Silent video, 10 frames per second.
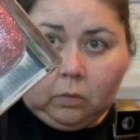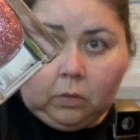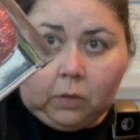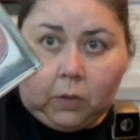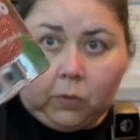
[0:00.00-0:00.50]

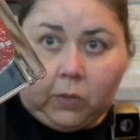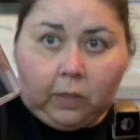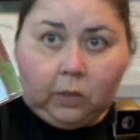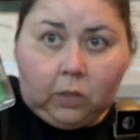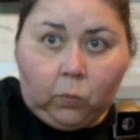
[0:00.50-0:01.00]
So that's
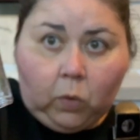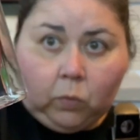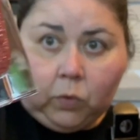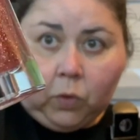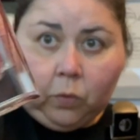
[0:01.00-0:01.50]
it, just
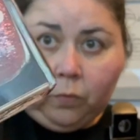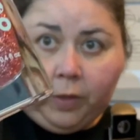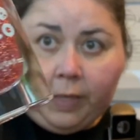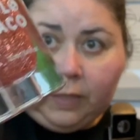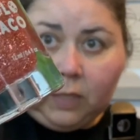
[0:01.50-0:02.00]
rose gold
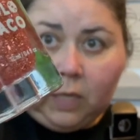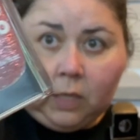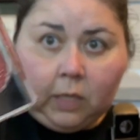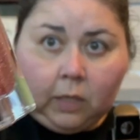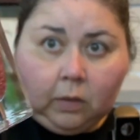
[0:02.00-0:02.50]
flakes in
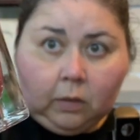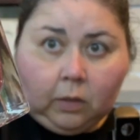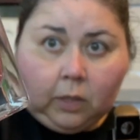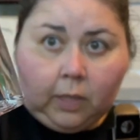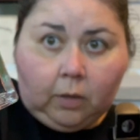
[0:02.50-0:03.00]
a
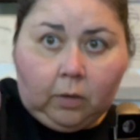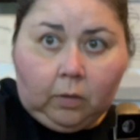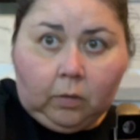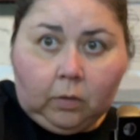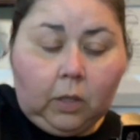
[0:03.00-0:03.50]

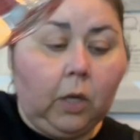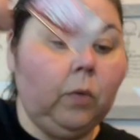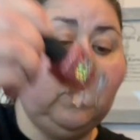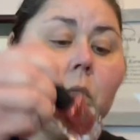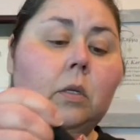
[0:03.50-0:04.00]
clear
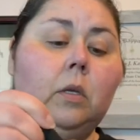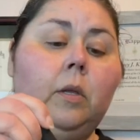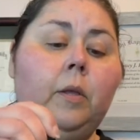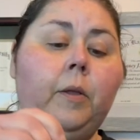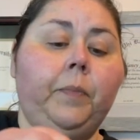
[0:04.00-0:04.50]
coat.
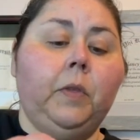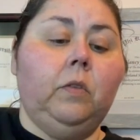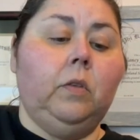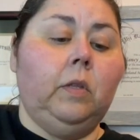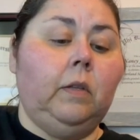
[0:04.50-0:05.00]

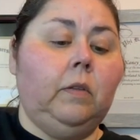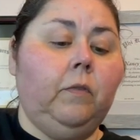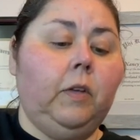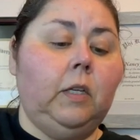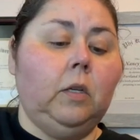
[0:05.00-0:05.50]
So that's a
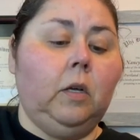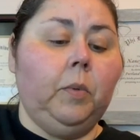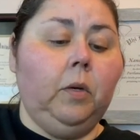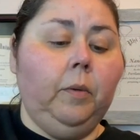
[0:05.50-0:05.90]
fun topper.